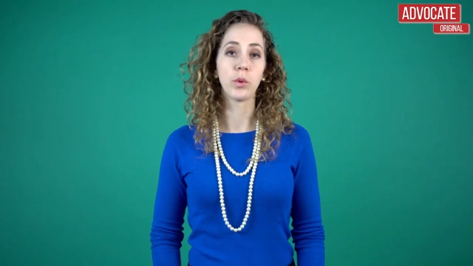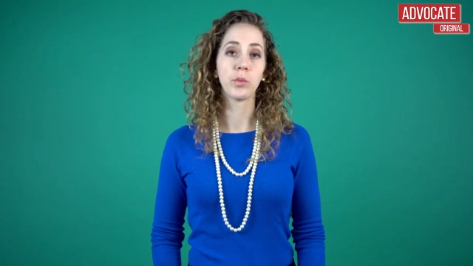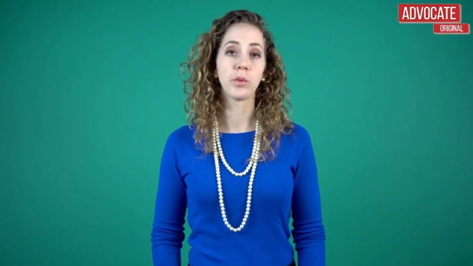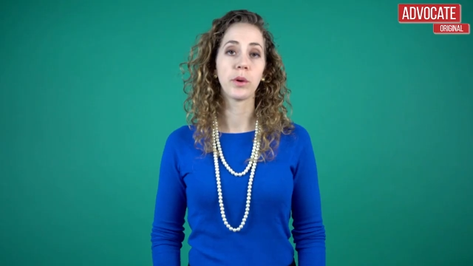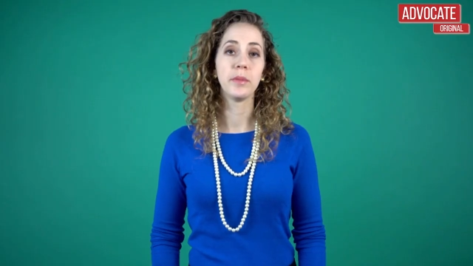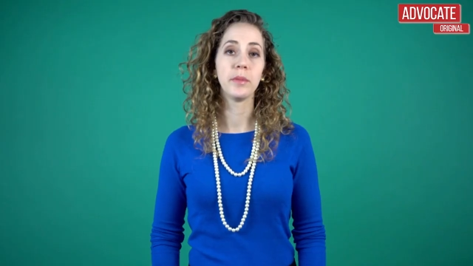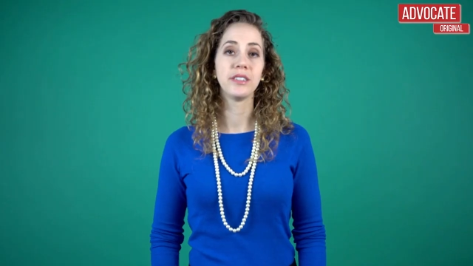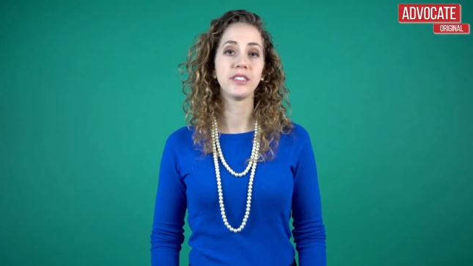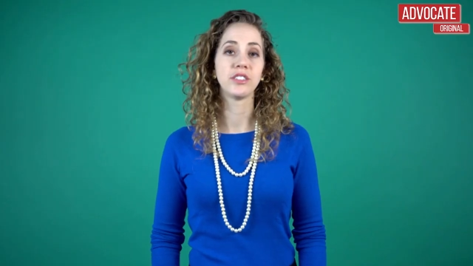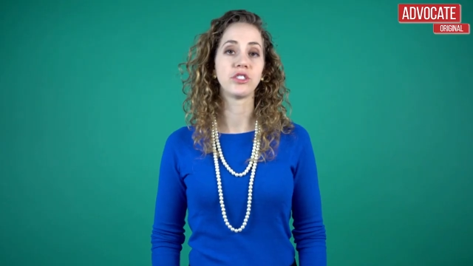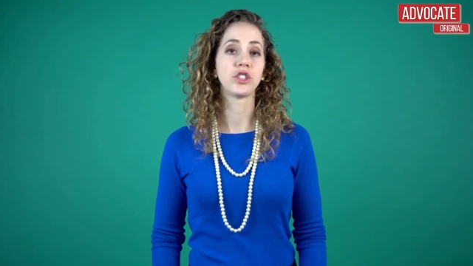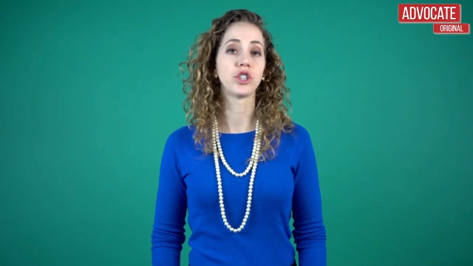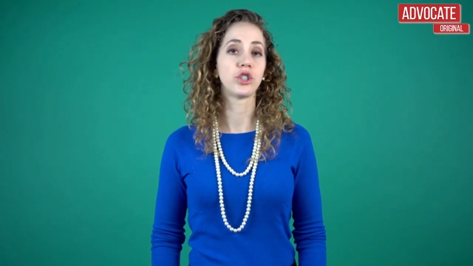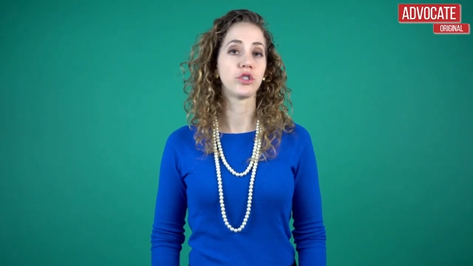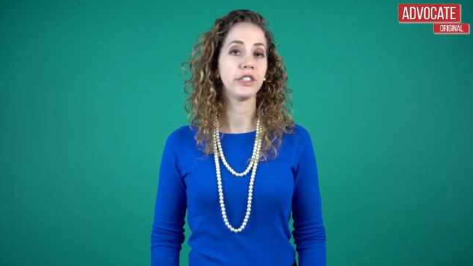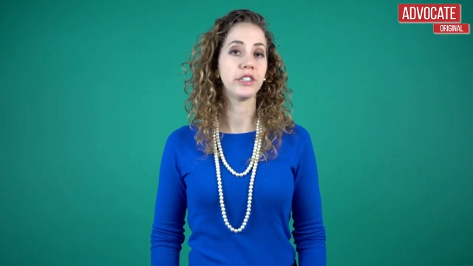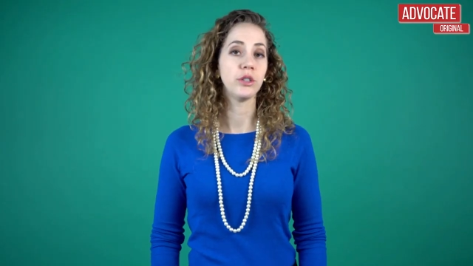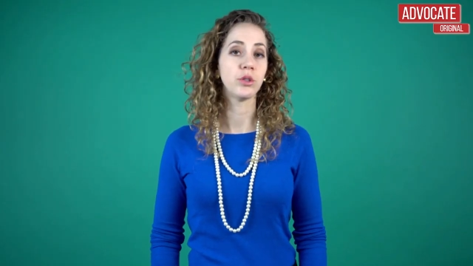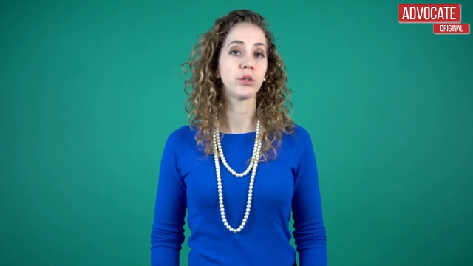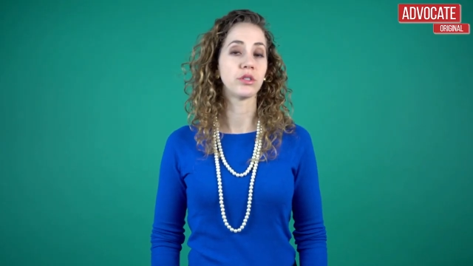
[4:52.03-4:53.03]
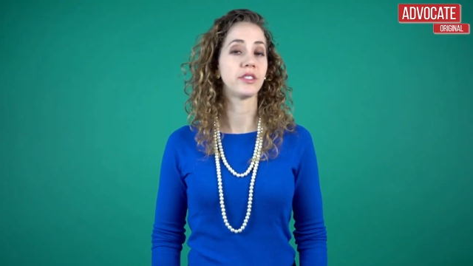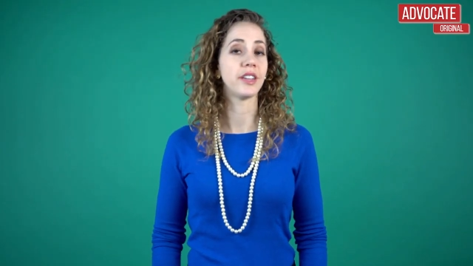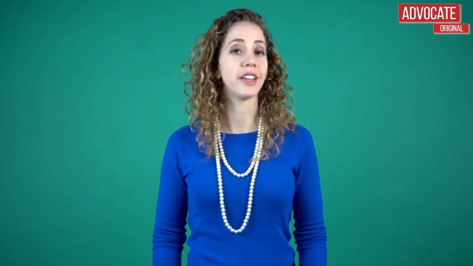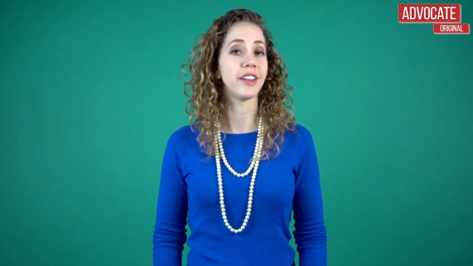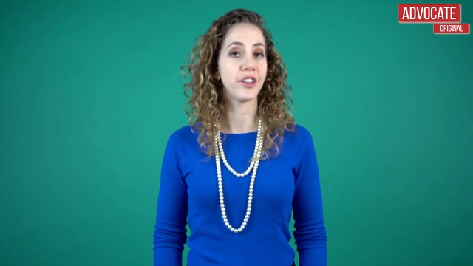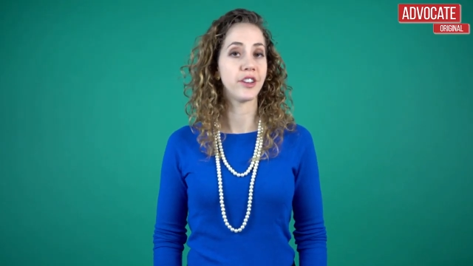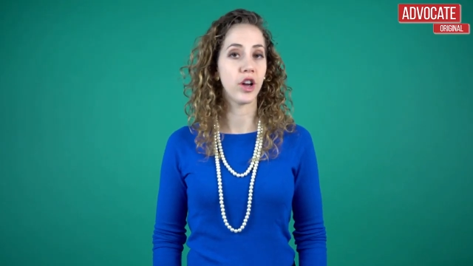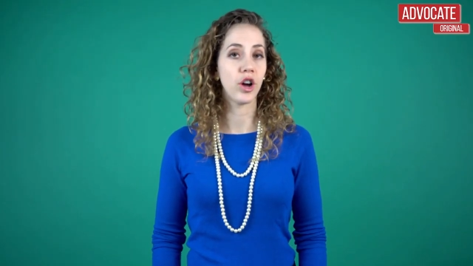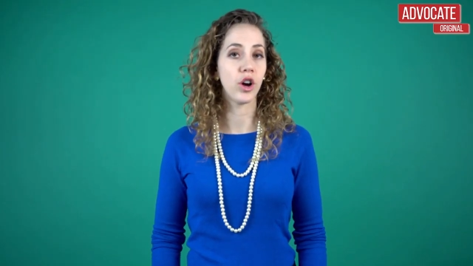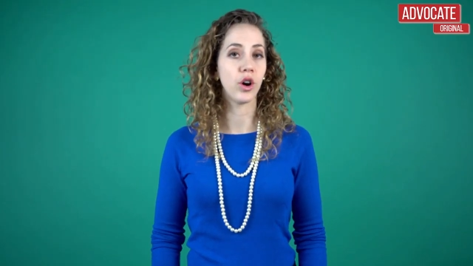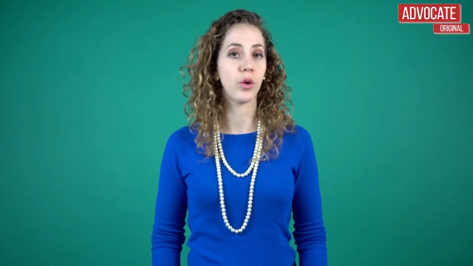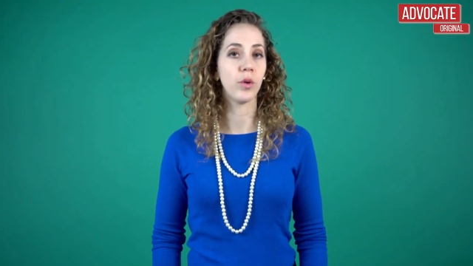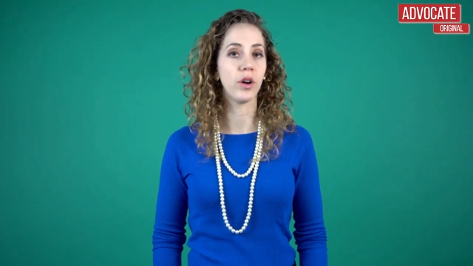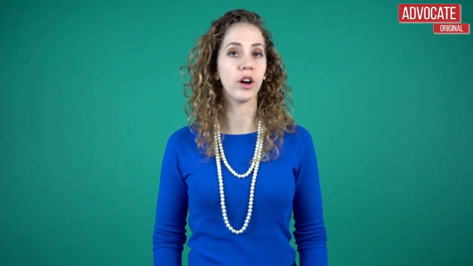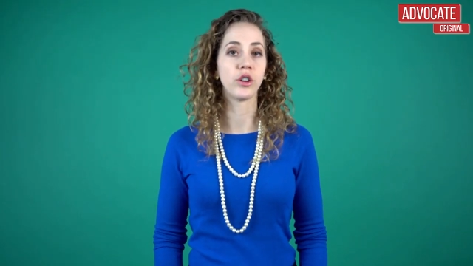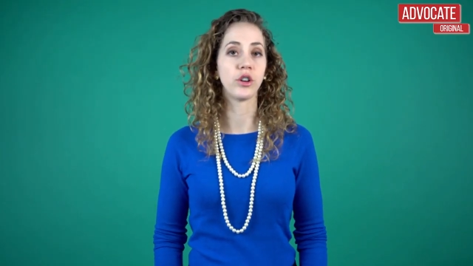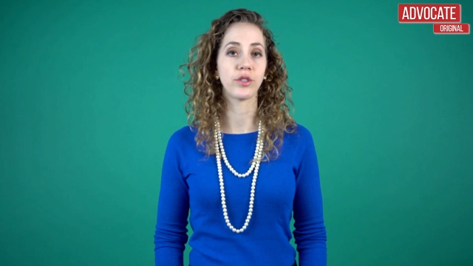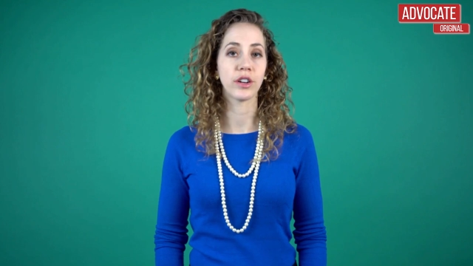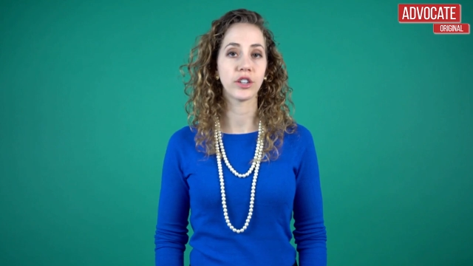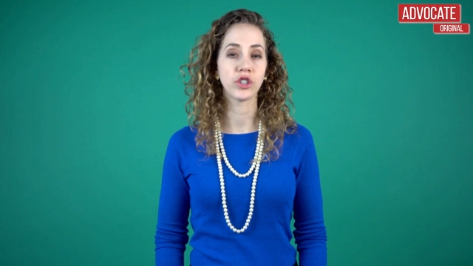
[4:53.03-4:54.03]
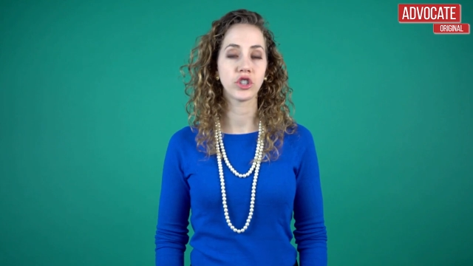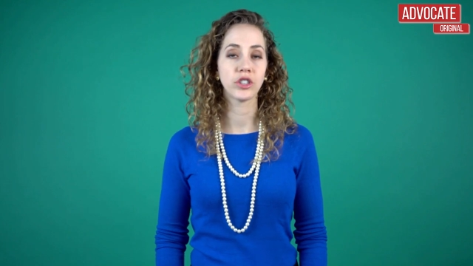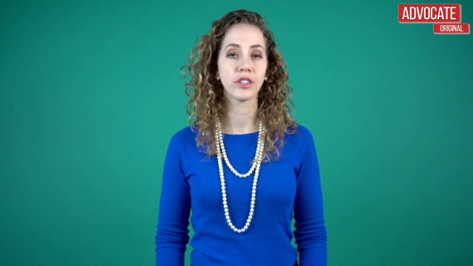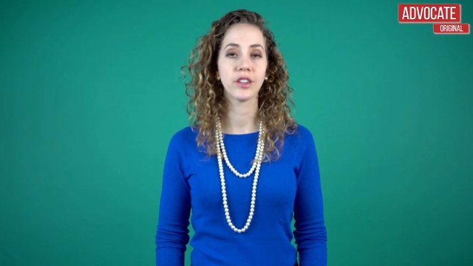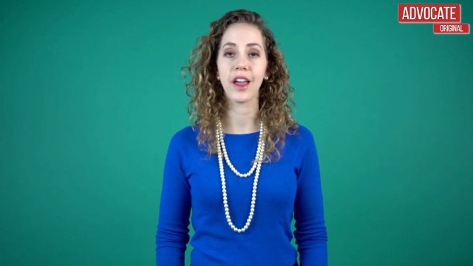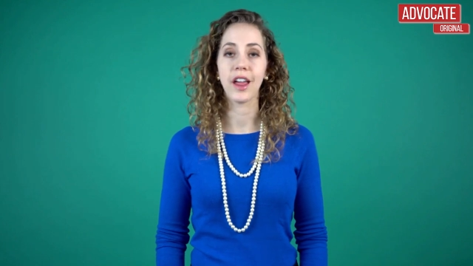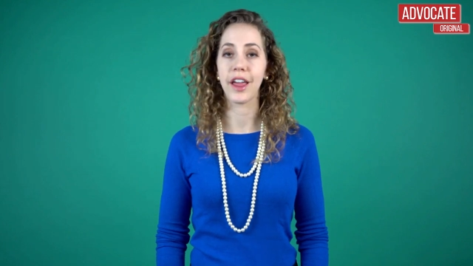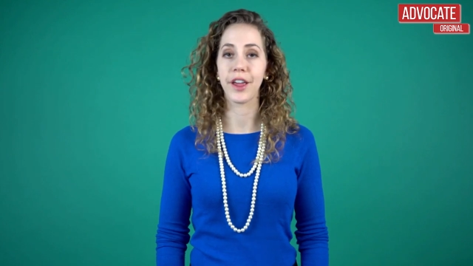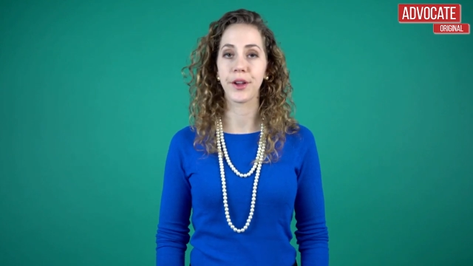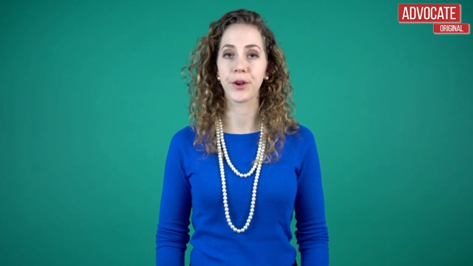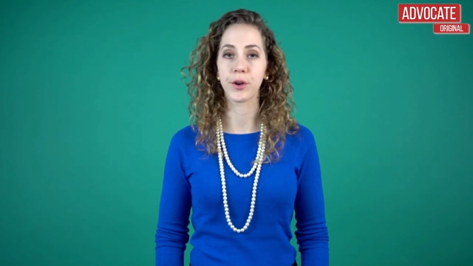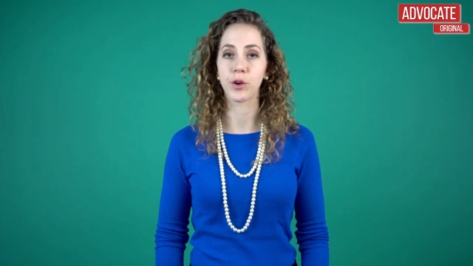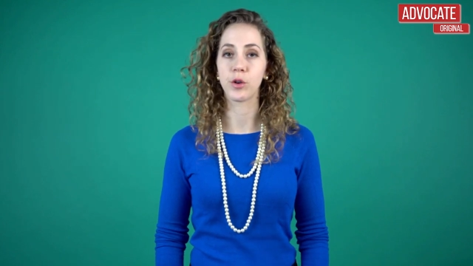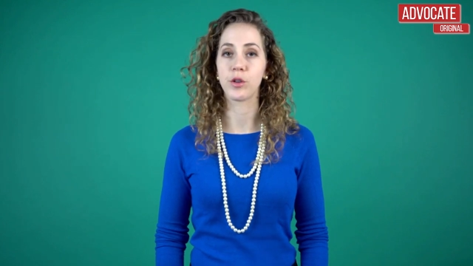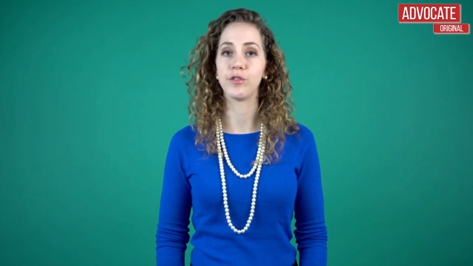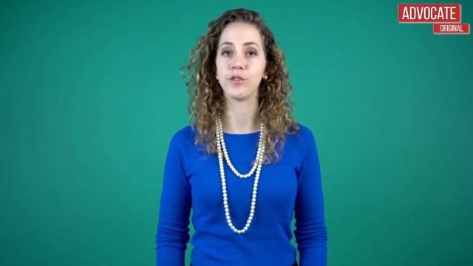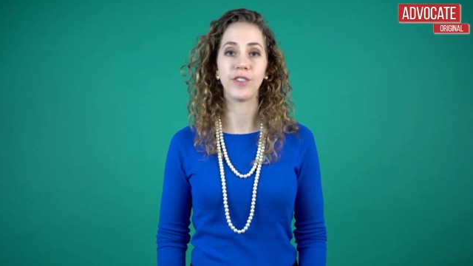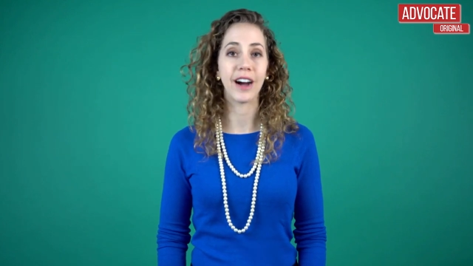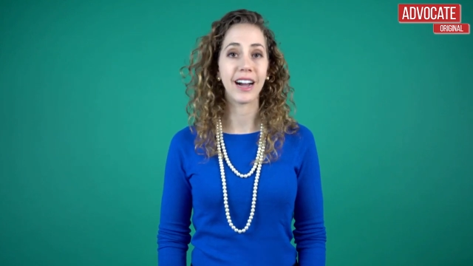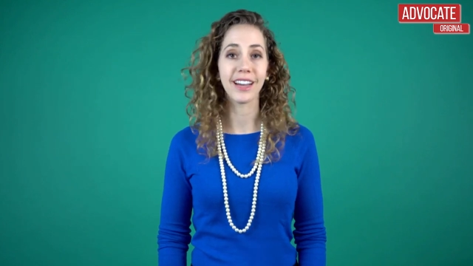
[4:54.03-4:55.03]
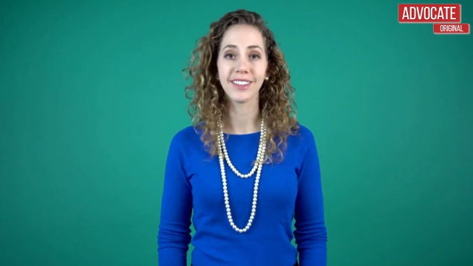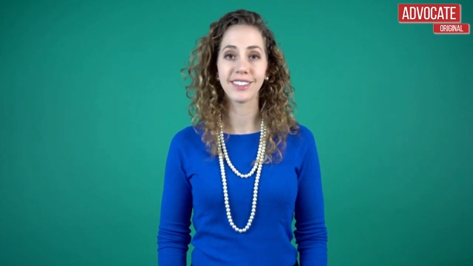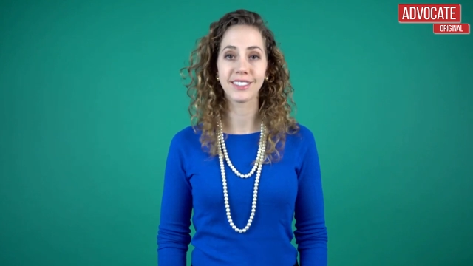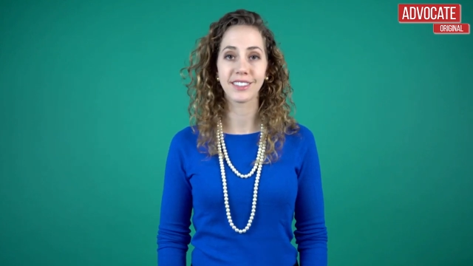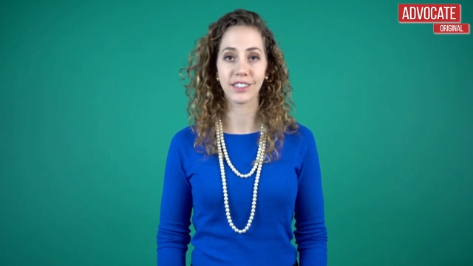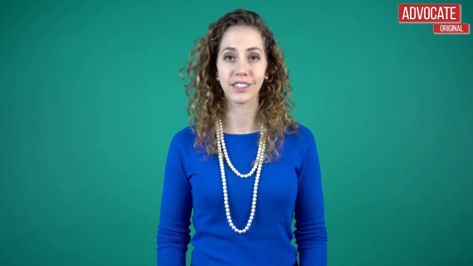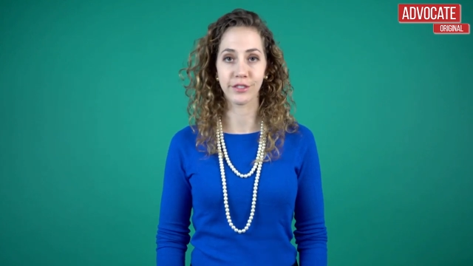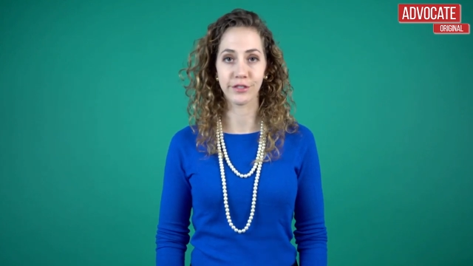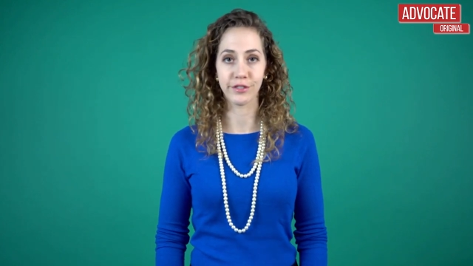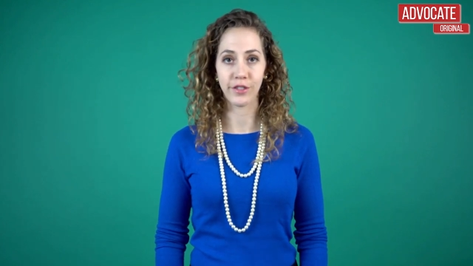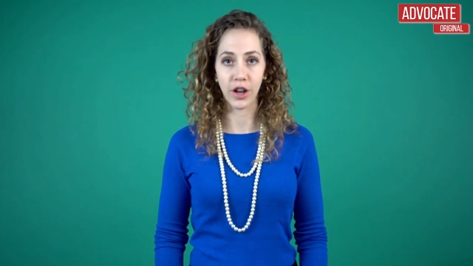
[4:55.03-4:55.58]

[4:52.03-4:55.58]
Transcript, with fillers: When women disagree or say no, aggression, anger, or violence can